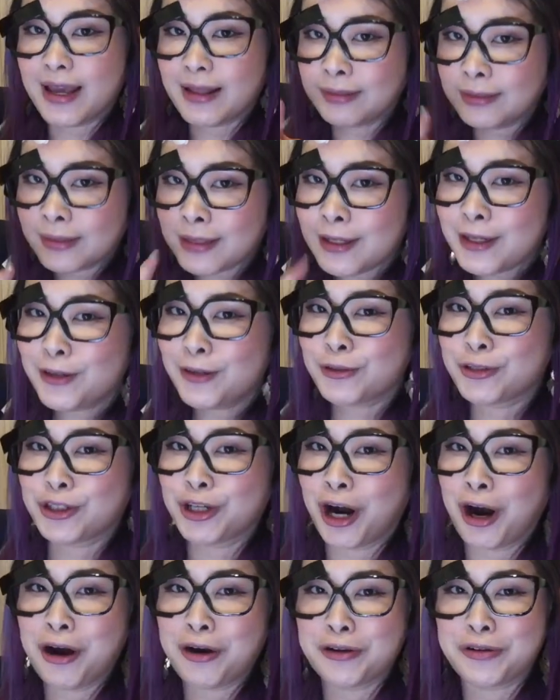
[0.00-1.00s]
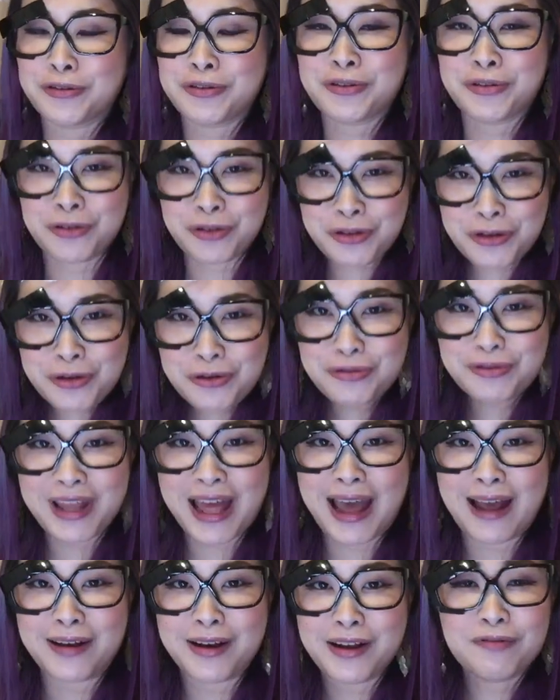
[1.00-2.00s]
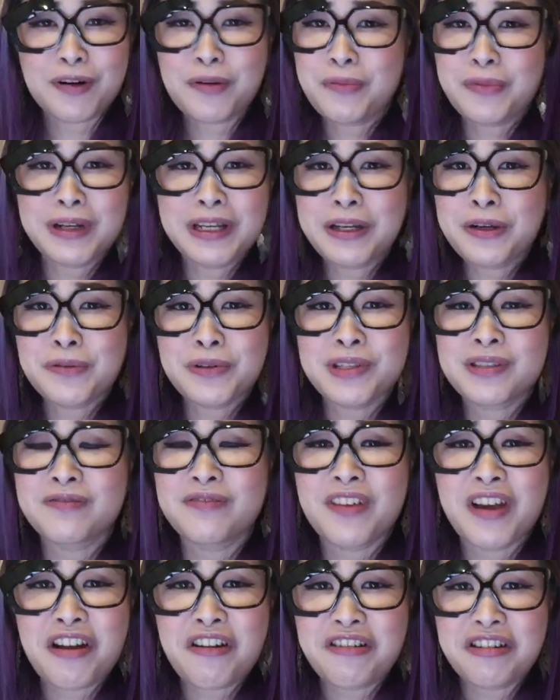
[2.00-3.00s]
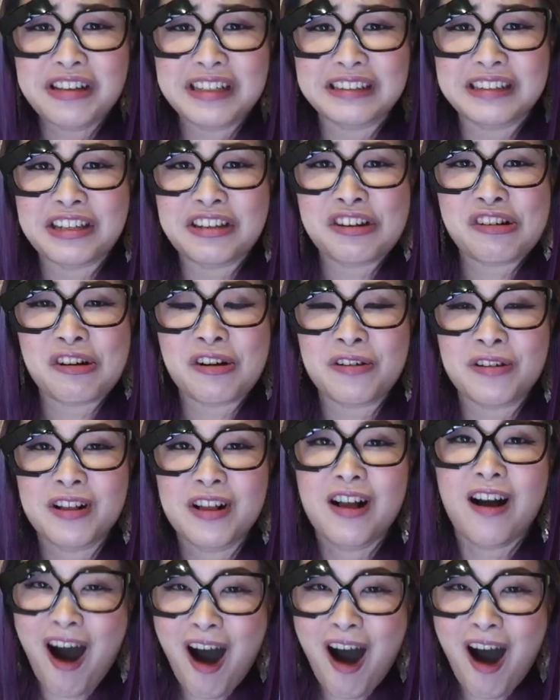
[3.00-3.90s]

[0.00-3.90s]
And little Charles knew that from when he was very little,